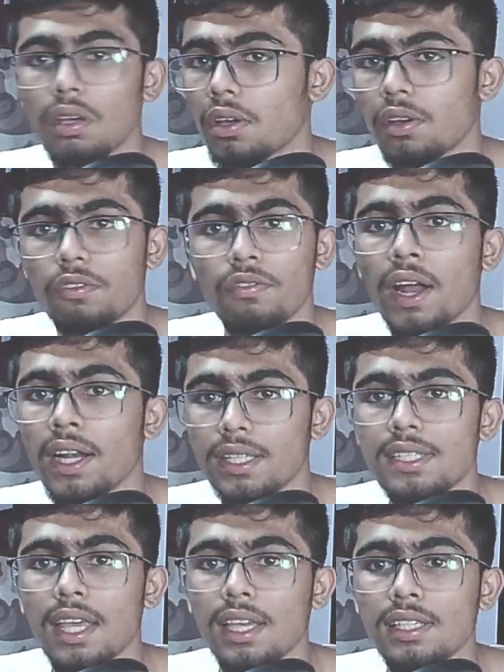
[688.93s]

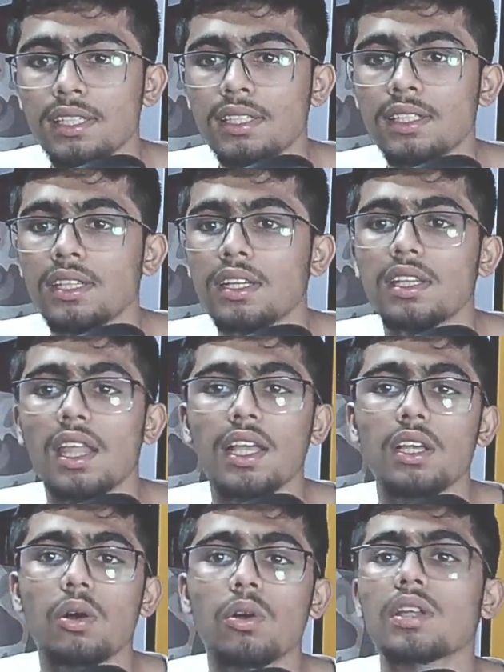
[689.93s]
fantasize, like,
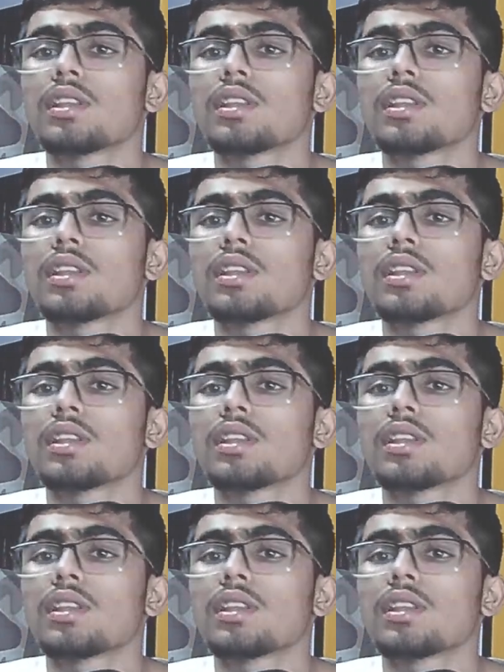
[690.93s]
okay,